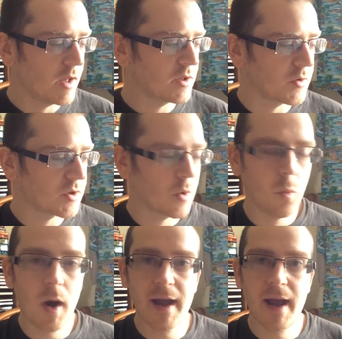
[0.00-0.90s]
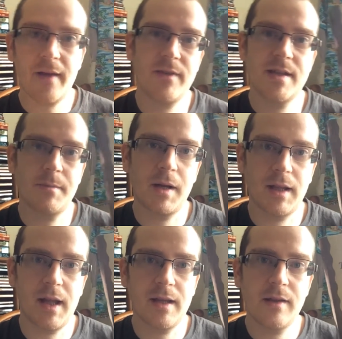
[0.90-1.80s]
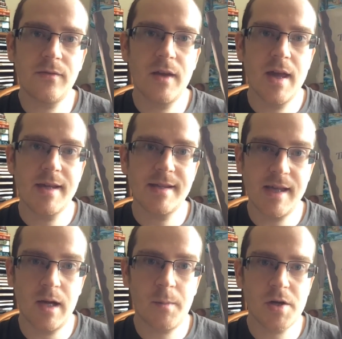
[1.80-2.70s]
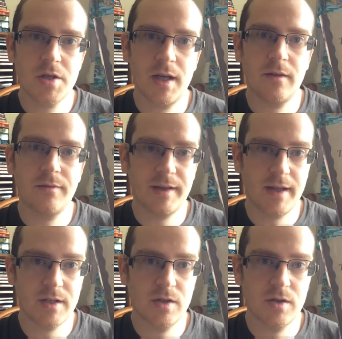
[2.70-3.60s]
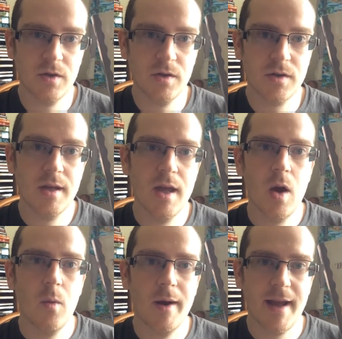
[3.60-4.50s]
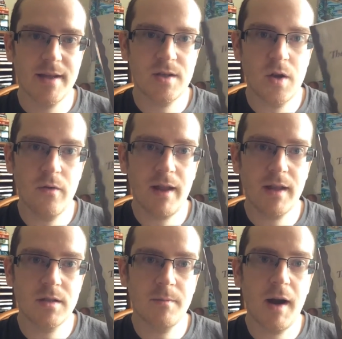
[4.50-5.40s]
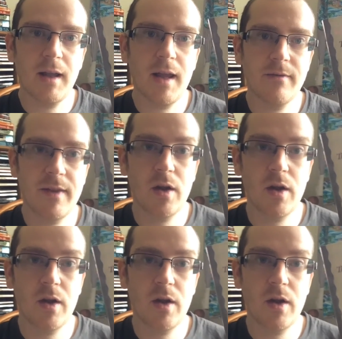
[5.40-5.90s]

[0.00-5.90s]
You know, so why have in my life, sitting on my shelf collecting dust, when it adds no value to my life?